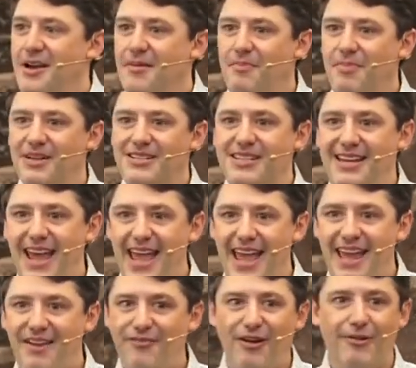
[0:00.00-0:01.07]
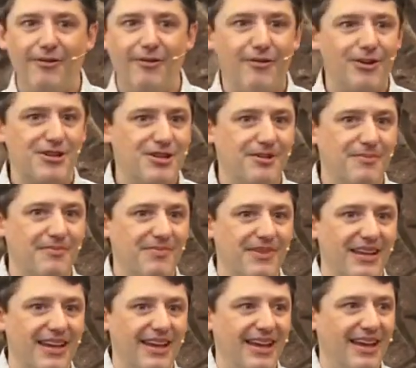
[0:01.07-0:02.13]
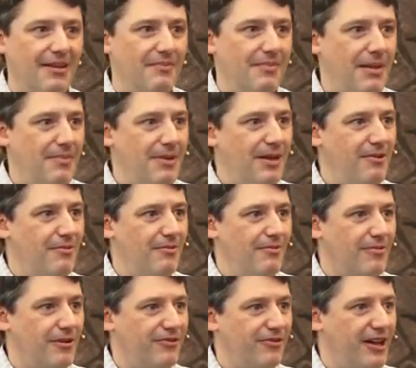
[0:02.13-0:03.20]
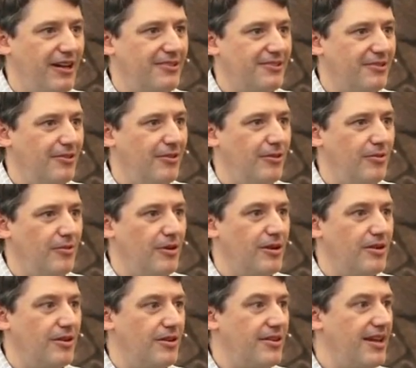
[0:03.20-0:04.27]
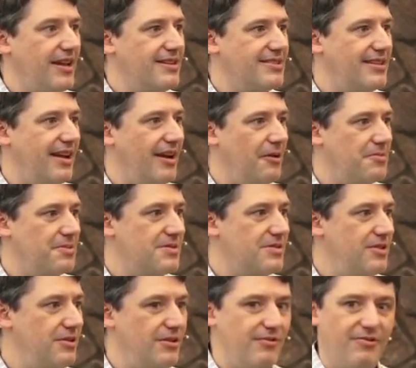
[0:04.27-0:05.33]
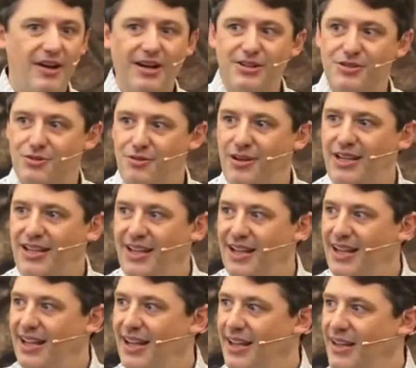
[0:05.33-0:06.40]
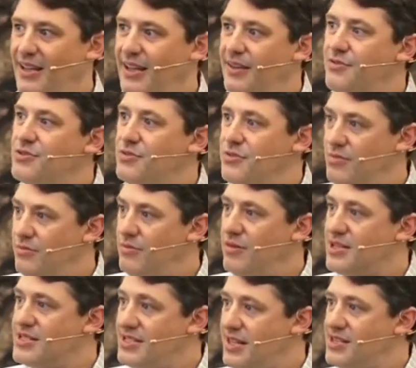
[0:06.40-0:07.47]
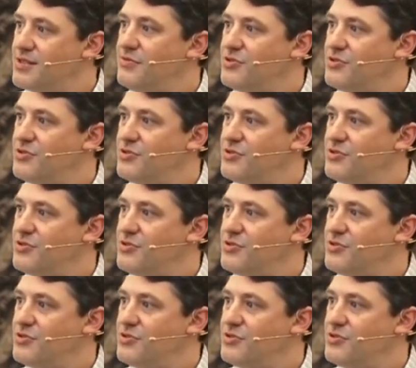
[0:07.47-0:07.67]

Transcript: But today, following worship, maybe reflect on one of the things that helps you to find joy, gives you a sense of